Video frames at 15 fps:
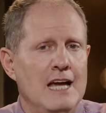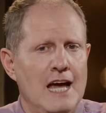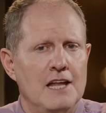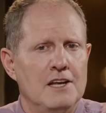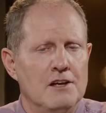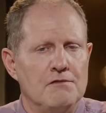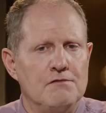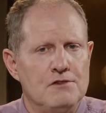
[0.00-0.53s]

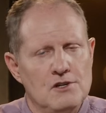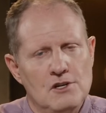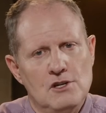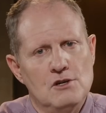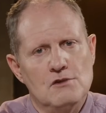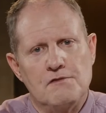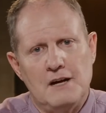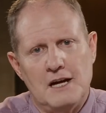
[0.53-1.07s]
and a few
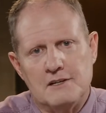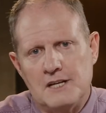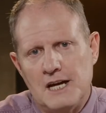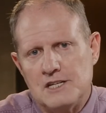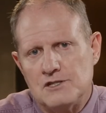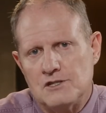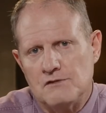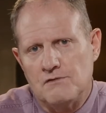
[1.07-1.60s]
new
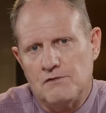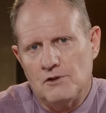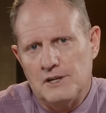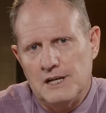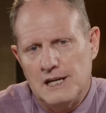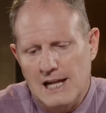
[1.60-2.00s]
foundation for their